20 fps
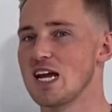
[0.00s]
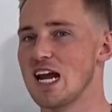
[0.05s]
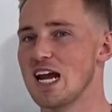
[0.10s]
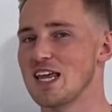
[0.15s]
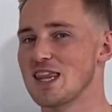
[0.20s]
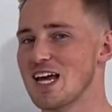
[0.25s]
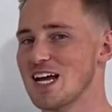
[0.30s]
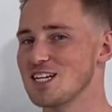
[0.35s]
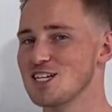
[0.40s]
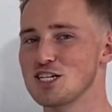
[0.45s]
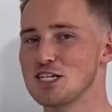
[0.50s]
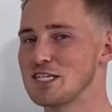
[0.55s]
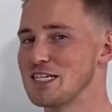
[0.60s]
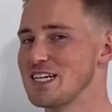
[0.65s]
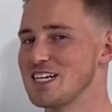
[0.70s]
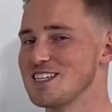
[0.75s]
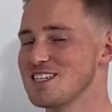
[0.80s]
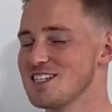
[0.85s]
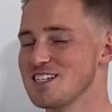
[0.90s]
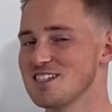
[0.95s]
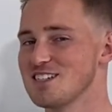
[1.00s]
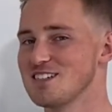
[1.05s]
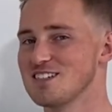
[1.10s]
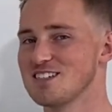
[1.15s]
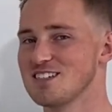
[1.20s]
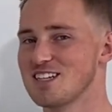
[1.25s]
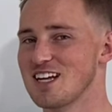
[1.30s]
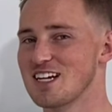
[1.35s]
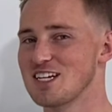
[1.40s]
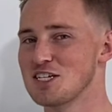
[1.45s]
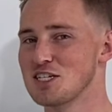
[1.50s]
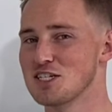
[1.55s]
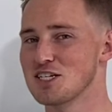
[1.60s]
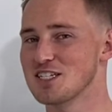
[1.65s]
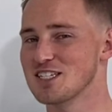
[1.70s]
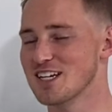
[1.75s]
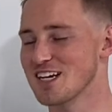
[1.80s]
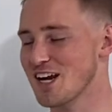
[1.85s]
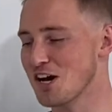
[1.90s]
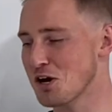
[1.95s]
And that just
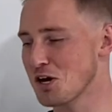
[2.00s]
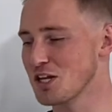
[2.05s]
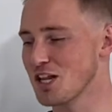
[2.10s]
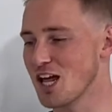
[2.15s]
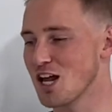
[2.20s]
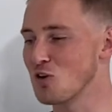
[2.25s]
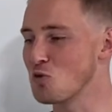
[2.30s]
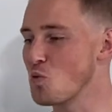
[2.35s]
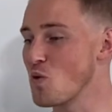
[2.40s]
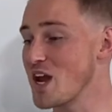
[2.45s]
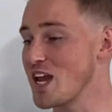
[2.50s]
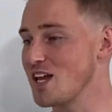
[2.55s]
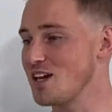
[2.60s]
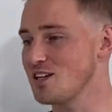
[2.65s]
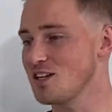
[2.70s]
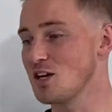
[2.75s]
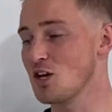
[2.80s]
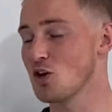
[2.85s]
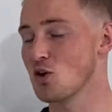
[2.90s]
doesn't carry a lot of weight.